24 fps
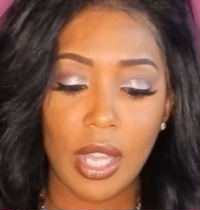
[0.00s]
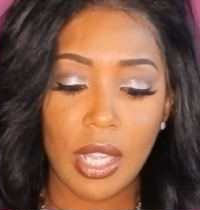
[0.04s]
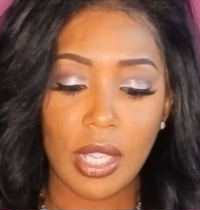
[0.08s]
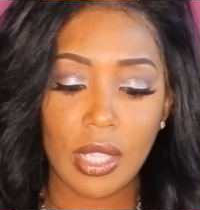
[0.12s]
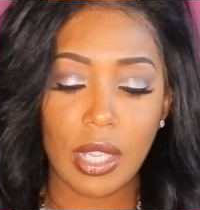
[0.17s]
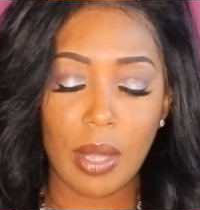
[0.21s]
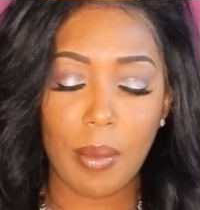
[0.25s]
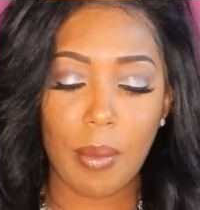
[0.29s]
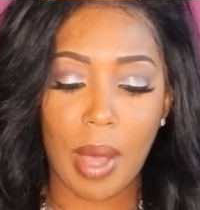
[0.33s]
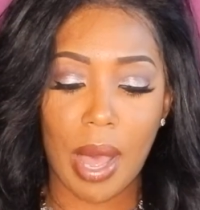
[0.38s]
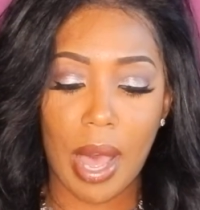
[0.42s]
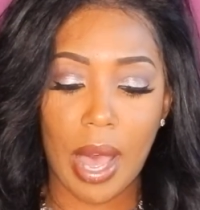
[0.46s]

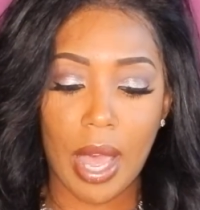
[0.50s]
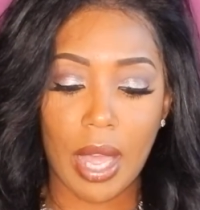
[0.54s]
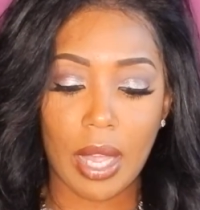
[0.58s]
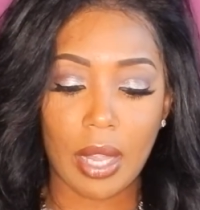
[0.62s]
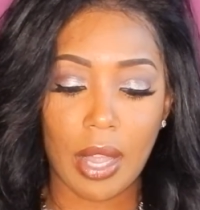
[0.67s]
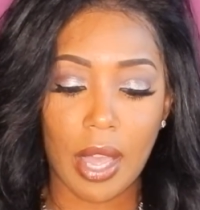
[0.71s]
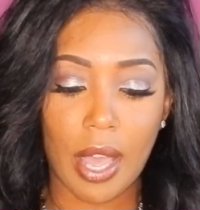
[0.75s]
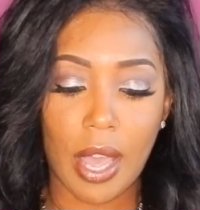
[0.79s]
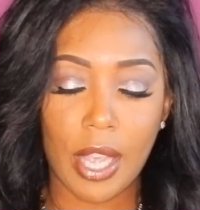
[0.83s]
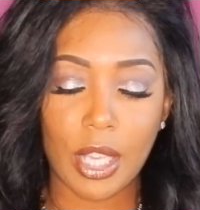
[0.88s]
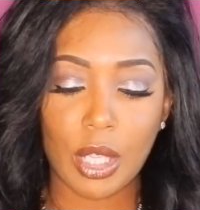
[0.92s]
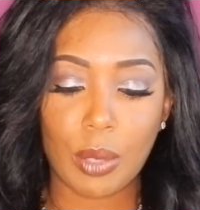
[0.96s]
some
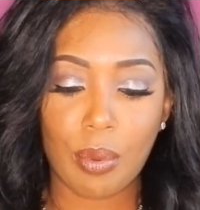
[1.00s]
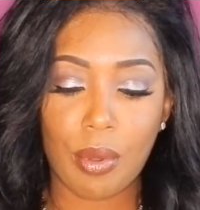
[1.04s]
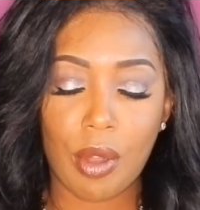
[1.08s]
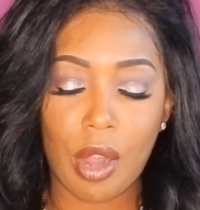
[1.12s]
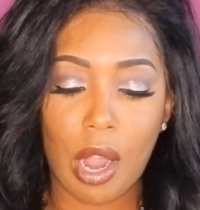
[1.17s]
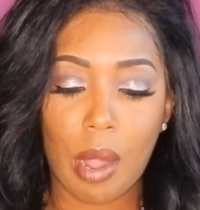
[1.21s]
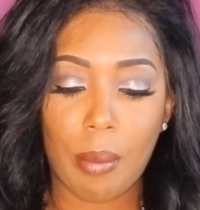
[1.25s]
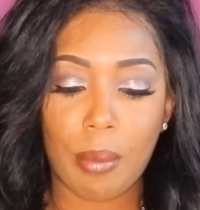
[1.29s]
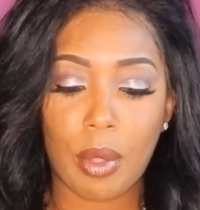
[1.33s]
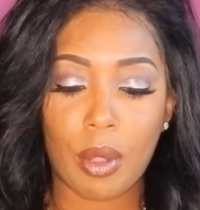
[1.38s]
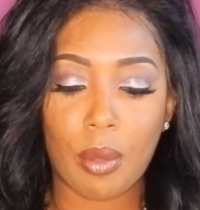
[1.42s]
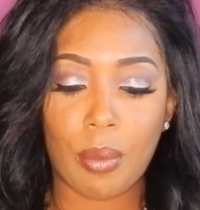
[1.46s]
eyelash
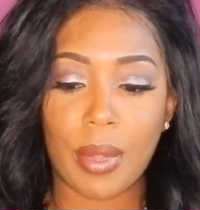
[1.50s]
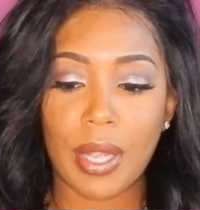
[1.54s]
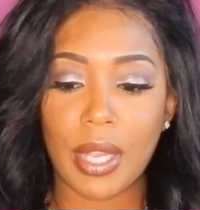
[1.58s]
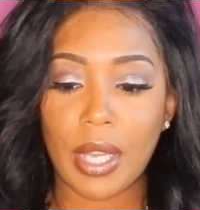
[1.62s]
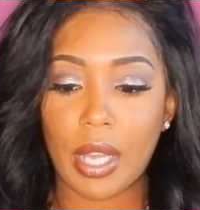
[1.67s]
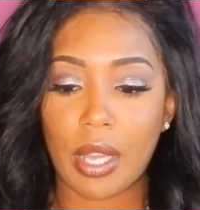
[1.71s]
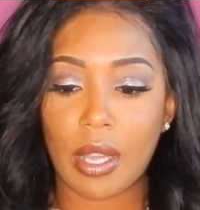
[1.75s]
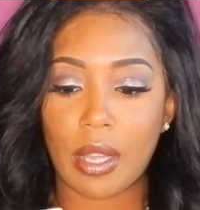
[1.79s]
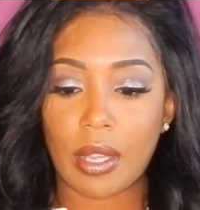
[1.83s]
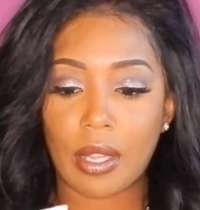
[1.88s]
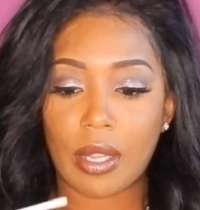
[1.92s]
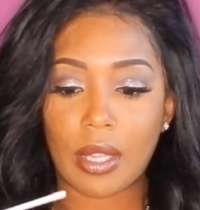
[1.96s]
primer
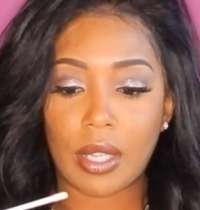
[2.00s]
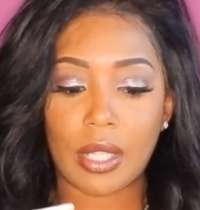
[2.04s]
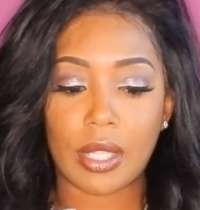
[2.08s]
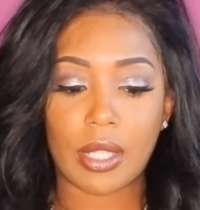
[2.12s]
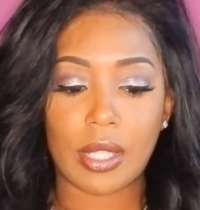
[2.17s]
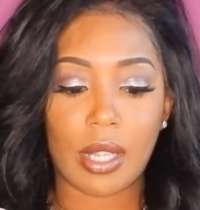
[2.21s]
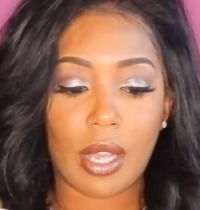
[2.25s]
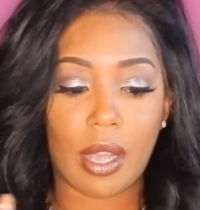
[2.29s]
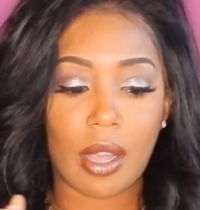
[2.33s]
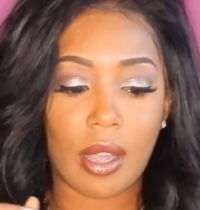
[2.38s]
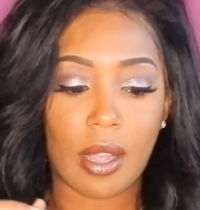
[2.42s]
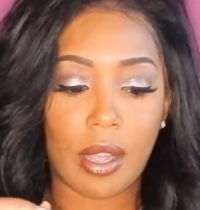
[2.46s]

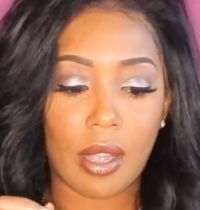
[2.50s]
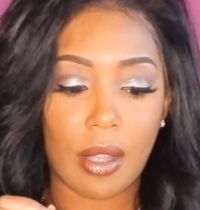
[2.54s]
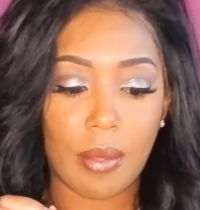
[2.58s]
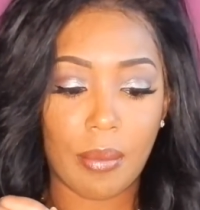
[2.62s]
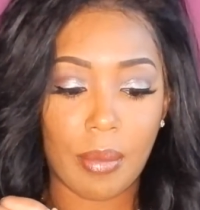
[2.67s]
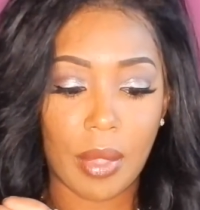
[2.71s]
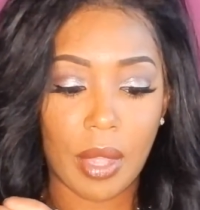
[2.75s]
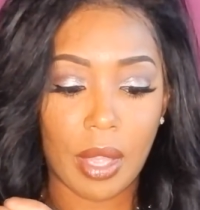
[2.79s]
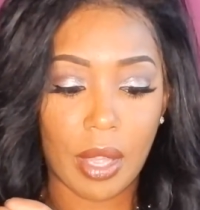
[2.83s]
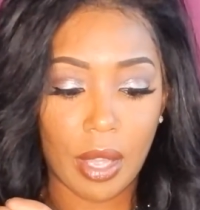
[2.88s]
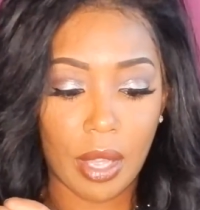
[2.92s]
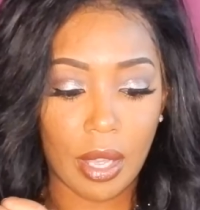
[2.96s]
because
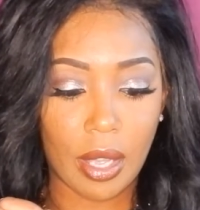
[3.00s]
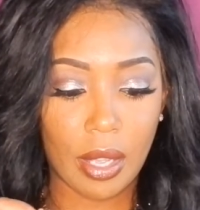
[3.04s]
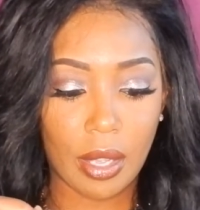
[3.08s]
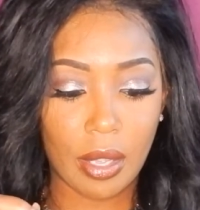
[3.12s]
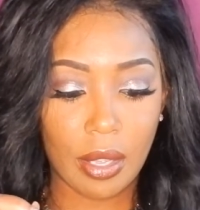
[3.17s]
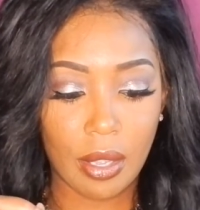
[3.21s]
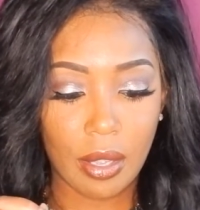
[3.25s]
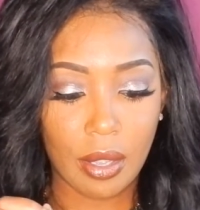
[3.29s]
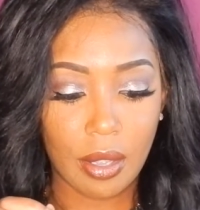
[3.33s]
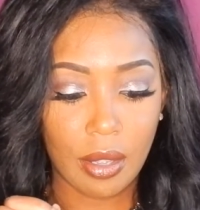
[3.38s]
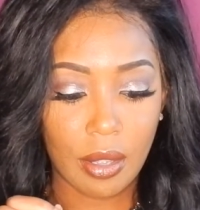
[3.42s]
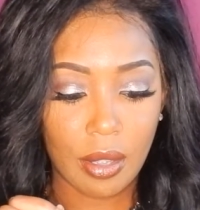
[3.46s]
I'm like